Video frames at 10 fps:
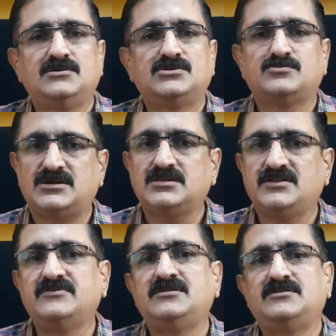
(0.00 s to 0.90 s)
So, but
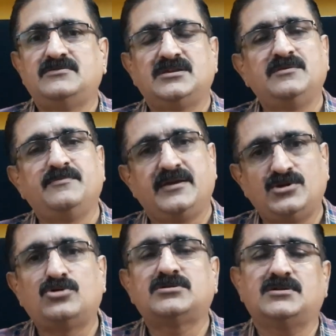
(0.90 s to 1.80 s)
he may
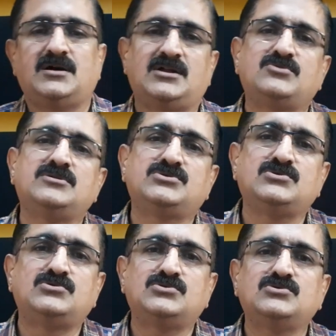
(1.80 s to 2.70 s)
not advise
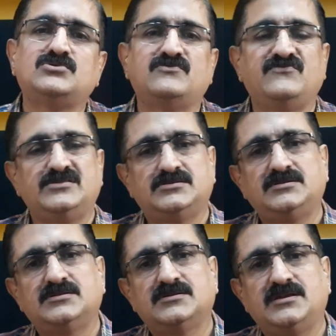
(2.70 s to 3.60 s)
you to
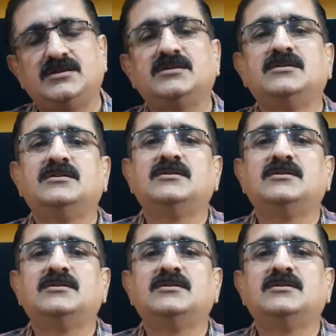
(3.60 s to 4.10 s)
visit a